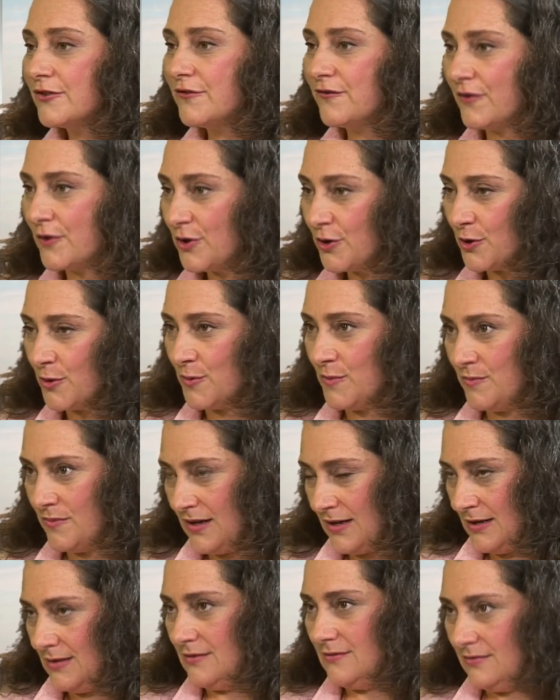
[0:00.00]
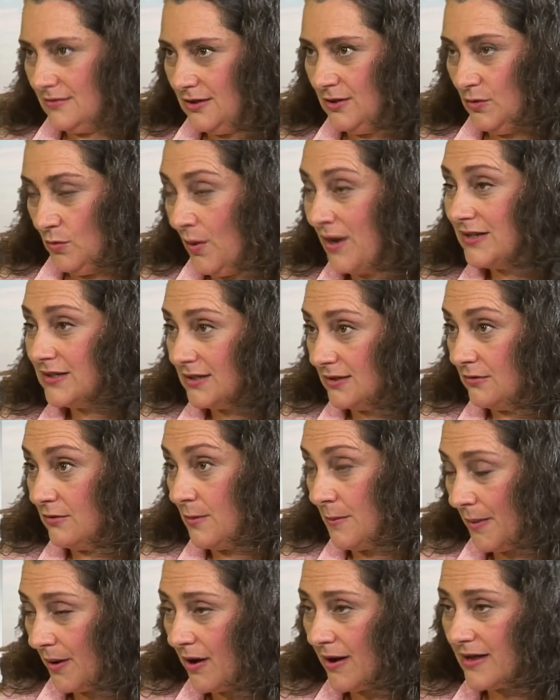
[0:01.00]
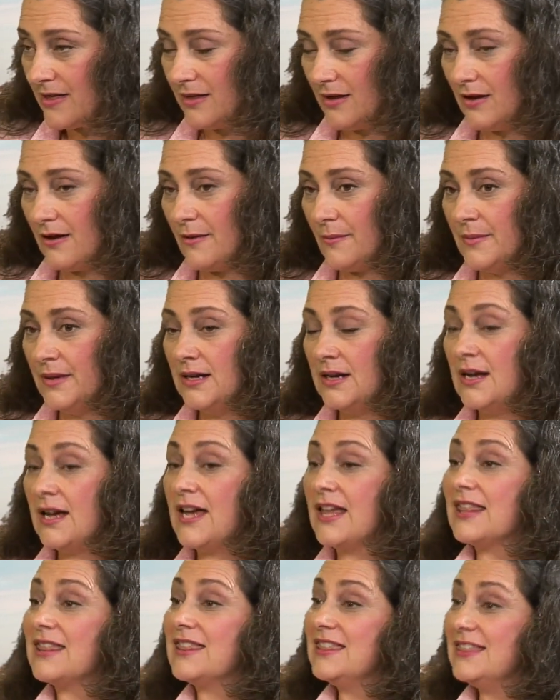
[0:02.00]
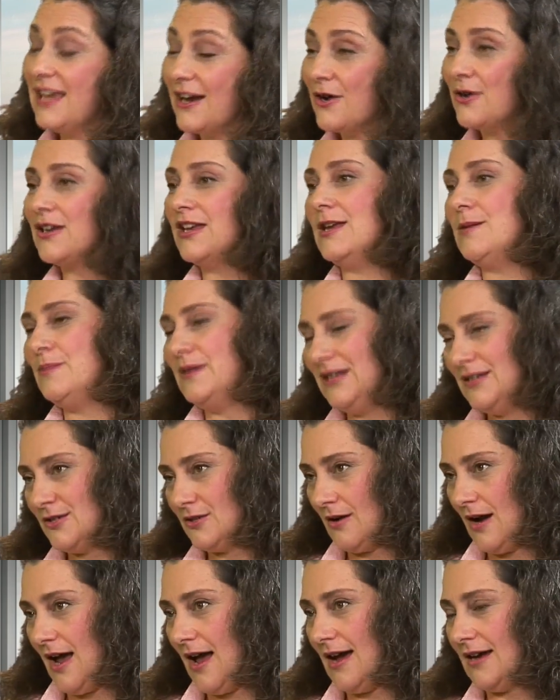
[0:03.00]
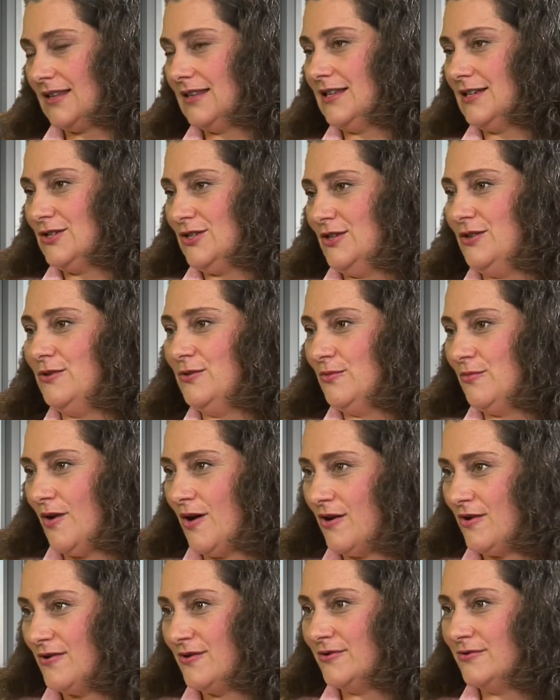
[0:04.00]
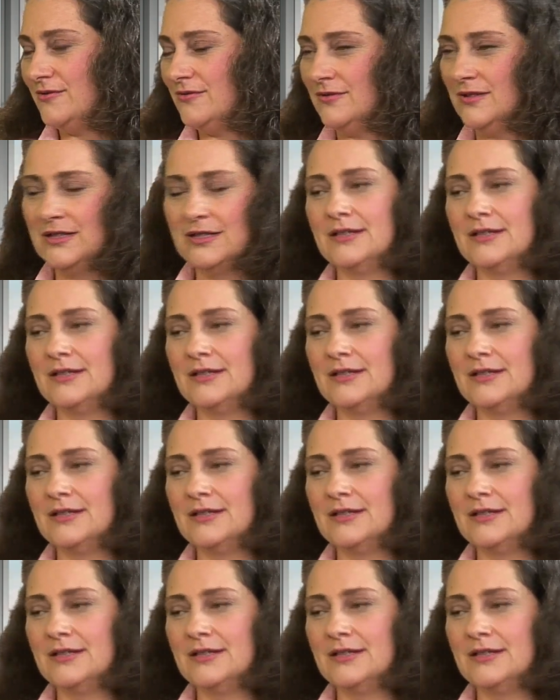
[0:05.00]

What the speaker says: firm that you went to buy them. They're keeping track that you own